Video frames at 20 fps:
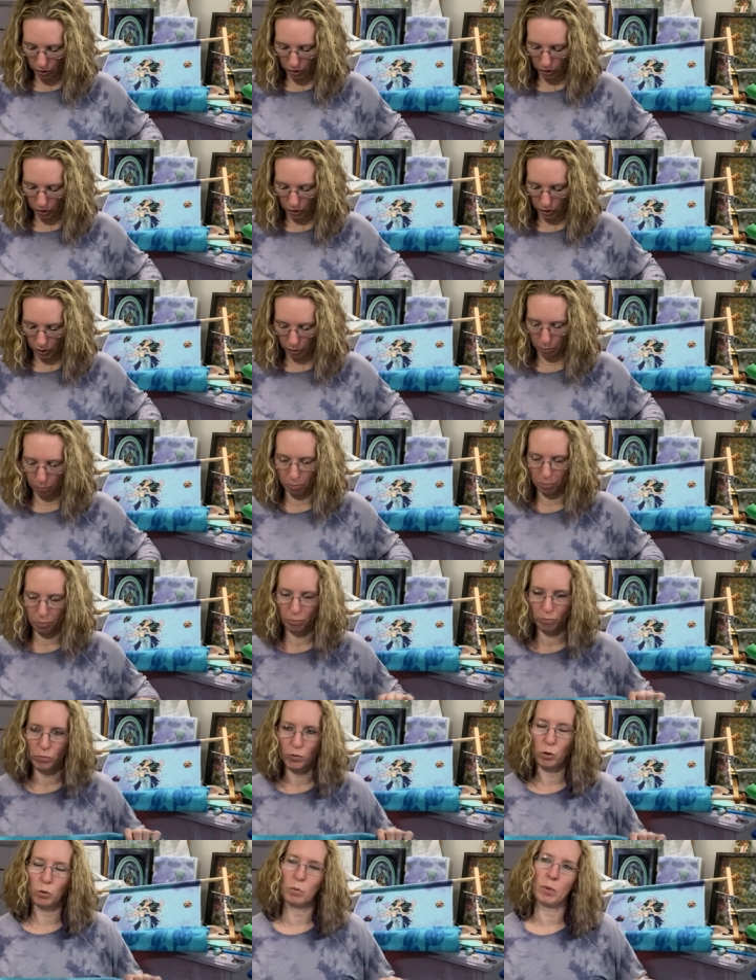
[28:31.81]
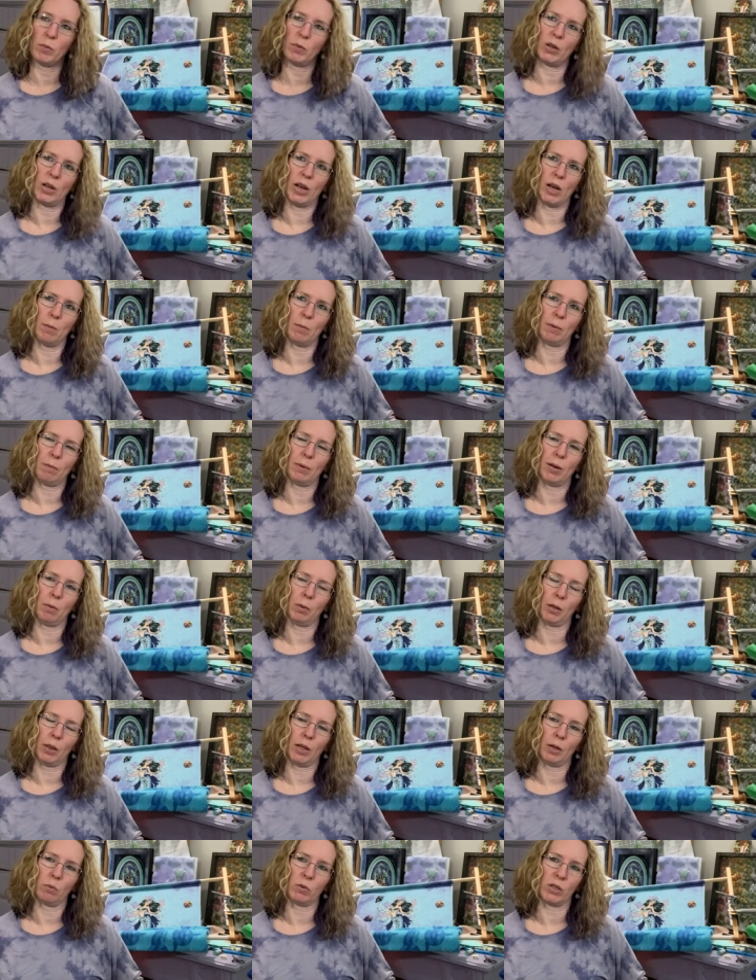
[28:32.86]
Um, don't remember the name of the fabric. I
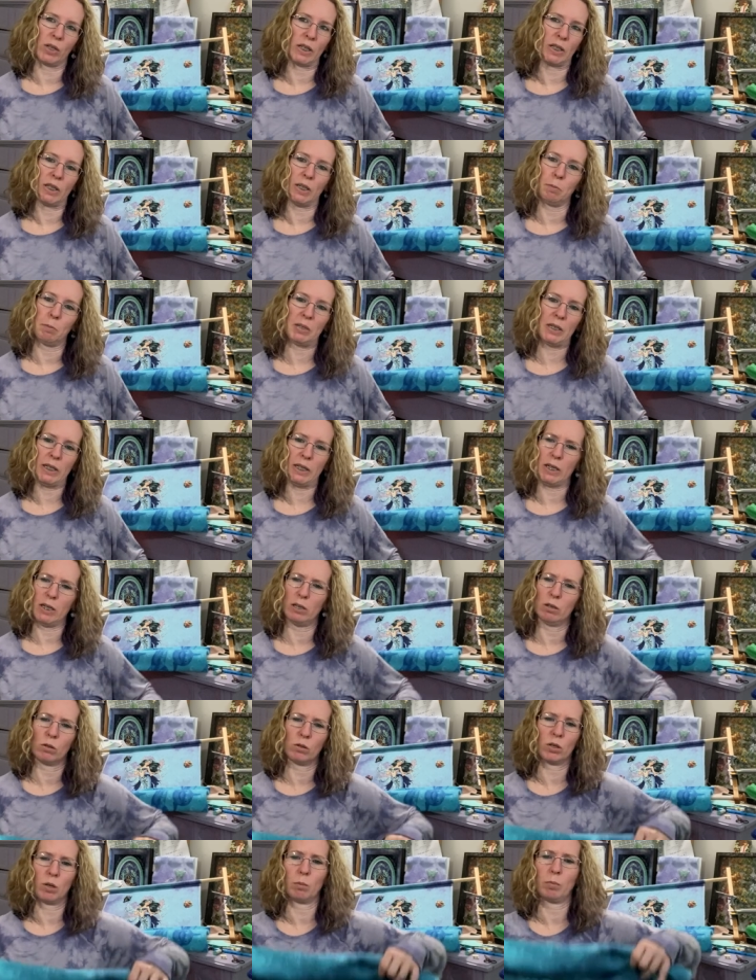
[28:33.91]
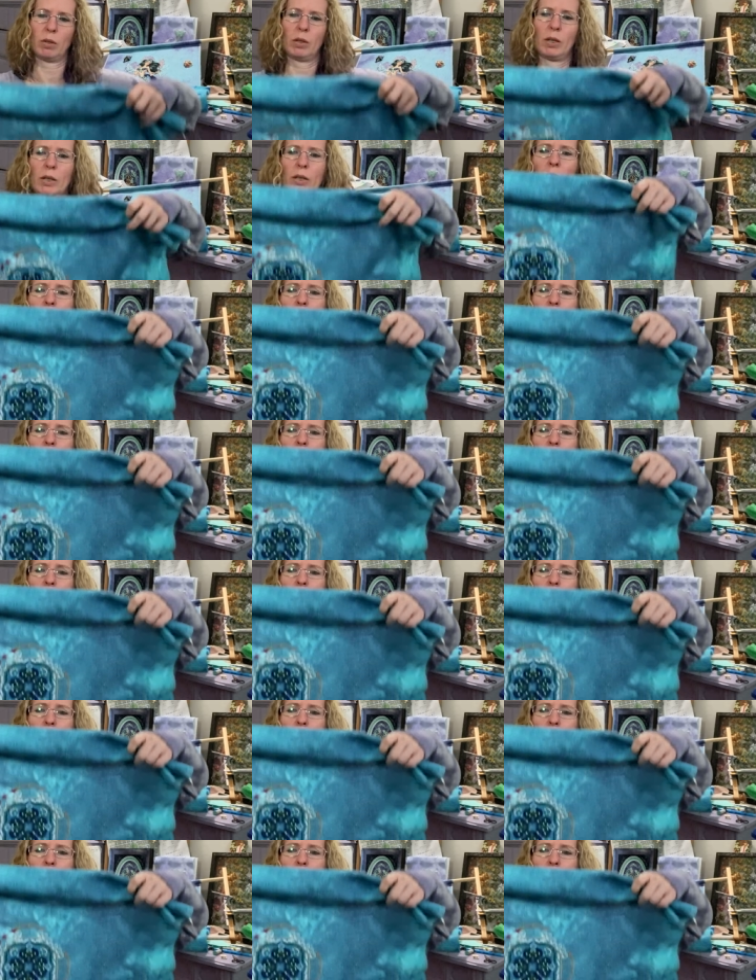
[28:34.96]
think it was like Deep Sea or something like